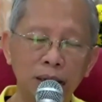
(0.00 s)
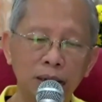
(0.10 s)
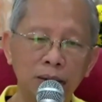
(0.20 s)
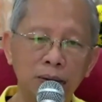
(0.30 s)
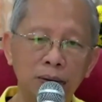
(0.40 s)
they
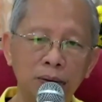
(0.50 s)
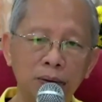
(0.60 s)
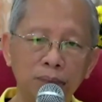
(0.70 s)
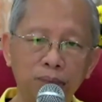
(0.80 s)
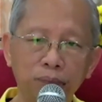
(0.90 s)

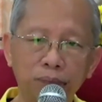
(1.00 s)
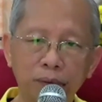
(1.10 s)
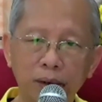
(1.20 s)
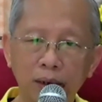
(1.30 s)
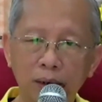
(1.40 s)
call
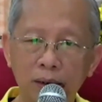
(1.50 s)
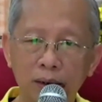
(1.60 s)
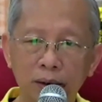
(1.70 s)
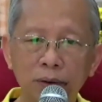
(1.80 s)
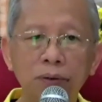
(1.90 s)

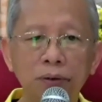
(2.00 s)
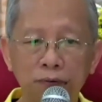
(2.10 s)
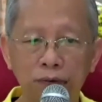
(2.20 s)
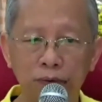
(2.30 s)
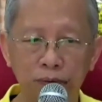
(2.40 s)

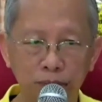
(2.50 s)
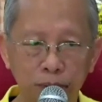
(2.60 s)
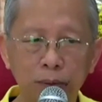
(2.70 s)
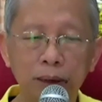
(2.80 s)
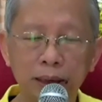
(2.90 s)
useful
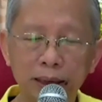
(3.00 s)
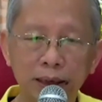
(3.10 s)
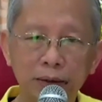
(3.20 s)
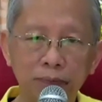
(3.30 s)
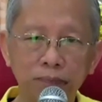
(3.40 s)

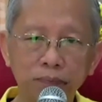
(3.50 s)
purposes.